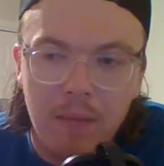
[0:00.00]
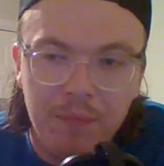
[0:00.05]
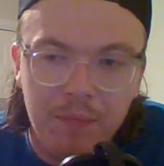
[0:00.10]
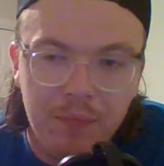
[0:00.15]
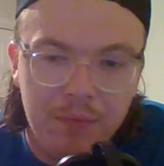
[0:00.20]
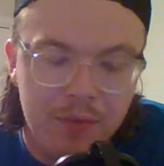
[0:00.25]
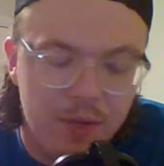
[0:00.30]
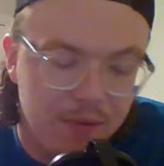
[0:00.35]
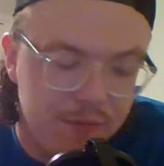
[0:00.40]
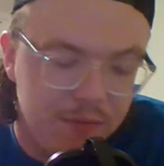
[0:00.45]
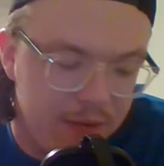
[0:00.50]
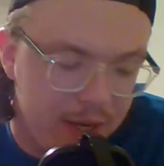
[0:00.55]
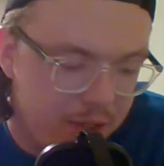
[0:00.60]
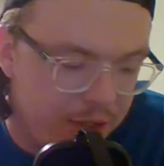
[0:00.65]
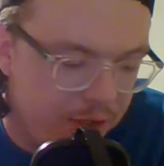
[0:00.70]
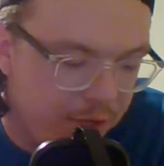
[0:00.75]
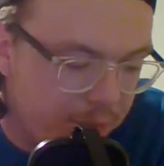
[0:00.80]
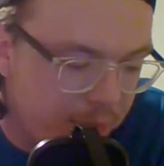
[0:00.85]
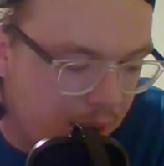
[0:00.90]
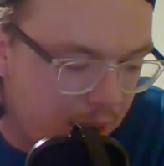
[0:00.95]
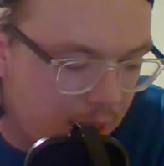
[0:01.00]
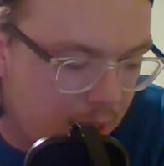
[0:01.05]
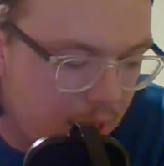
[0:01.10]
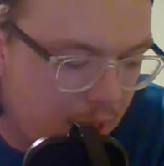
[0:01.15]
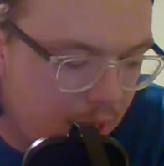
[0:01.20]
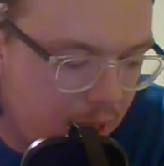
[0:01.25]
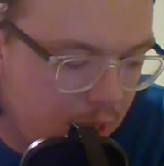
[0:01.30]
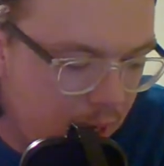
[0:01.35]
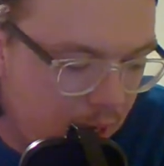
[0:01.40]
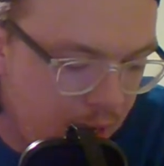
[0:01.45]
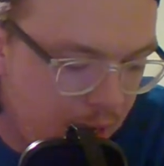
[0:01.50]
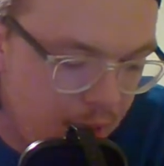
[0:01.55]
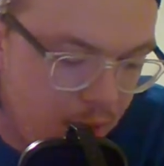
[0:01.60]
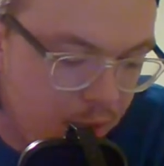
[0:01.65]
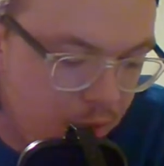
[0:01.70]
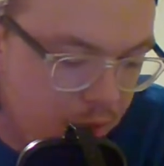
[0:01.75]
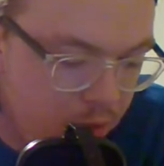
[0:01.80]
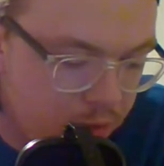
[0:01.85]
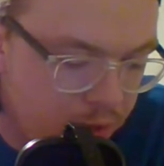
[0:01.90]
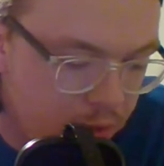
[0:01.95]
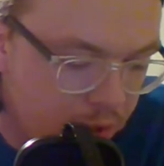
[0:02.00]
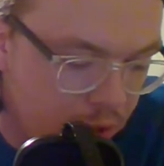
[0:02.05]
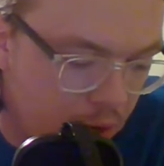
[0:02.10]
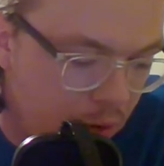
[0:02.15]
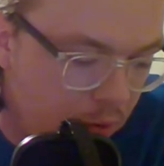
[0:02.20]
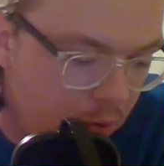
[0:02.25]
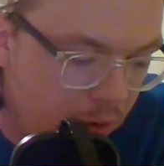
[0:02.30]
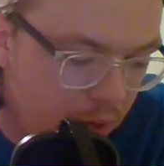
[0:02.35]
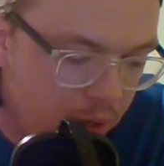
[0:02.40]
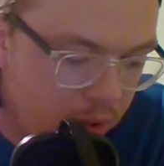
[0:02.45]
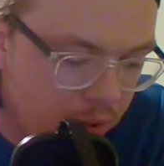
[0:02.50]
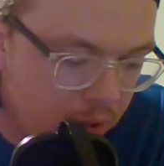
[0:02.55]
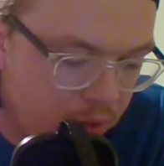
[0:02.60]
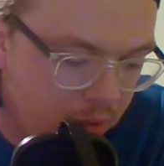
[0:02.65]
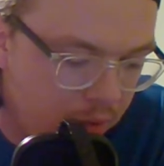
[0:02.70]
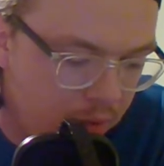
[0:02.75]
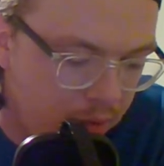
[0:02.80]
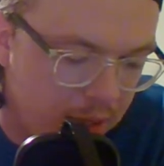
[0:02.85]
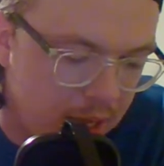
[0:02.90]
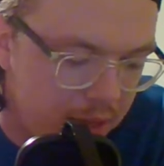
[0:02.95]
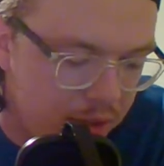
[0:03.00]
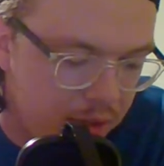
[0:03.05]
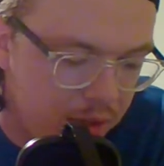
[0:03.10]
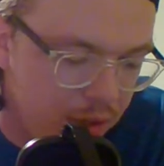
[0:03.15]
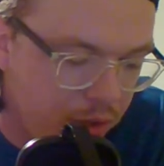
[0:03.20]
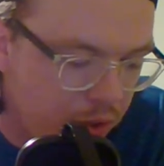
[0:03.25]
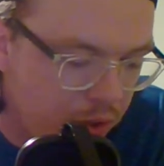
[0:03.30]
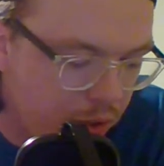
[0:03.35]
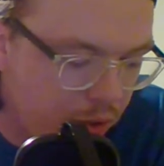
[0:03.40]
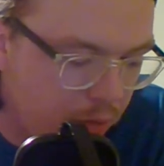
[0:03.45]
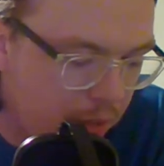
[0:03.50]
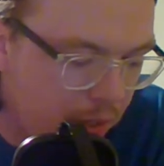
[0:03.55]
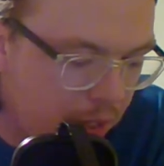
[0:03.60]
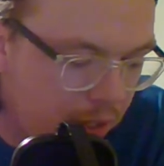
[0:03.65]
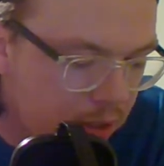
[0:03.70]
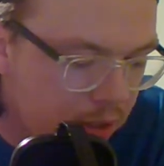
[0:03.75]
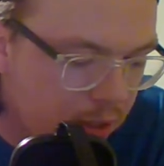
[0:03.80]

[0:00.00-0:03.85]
defensive play in the zone less than 2 minutes